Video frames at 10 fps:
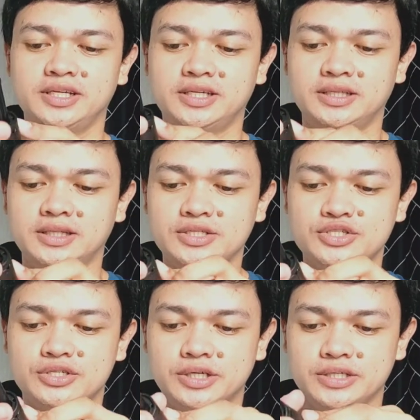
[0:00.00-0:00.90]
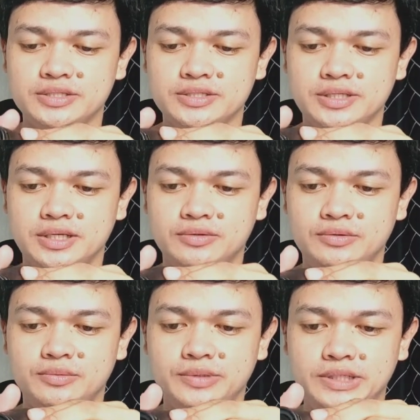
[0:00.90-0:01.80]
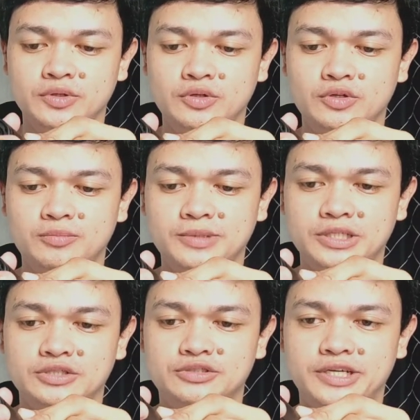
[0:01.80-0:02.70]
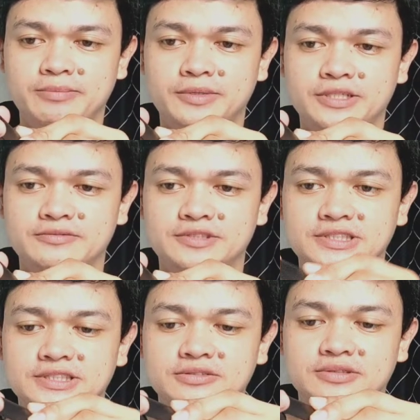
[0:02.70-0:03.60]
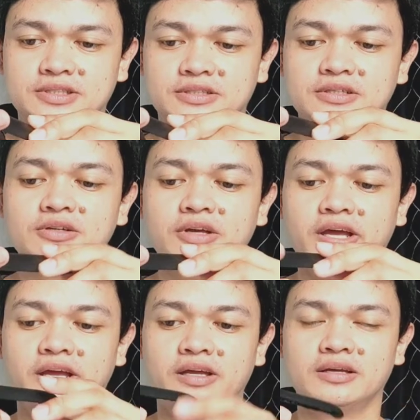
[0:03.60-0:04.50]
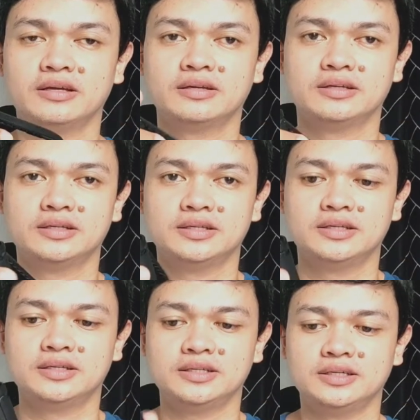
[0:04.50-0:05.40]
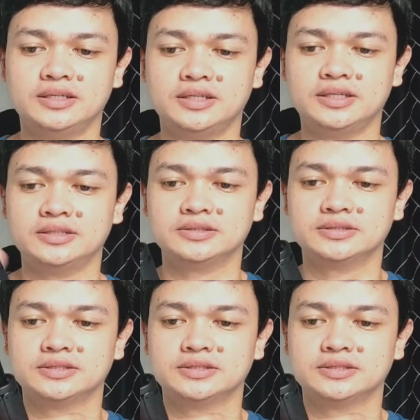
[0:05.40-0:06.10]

And let's try to see how do we open the tripod for this one. Okay, got it.